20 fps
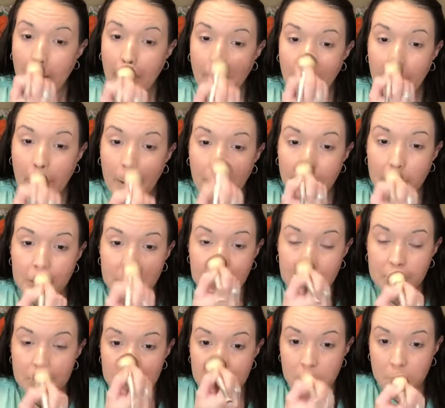I'm not even
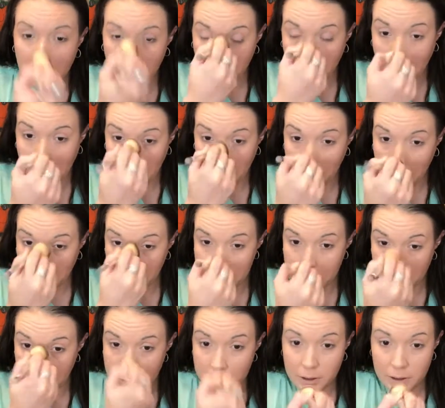used to applying this
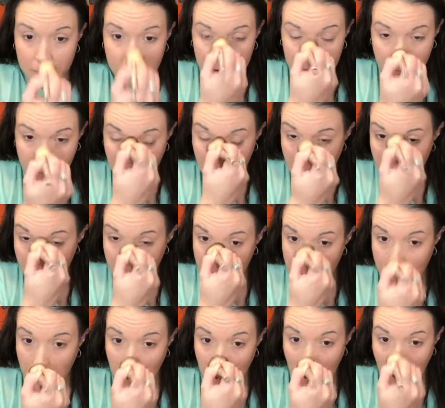much of this
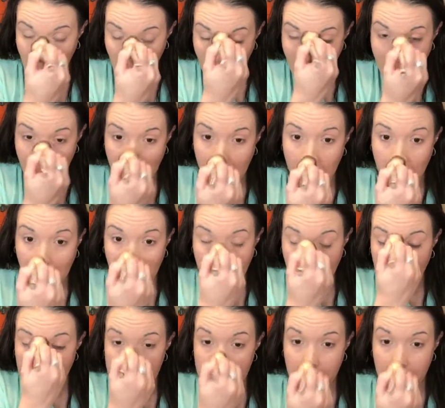product onto my face.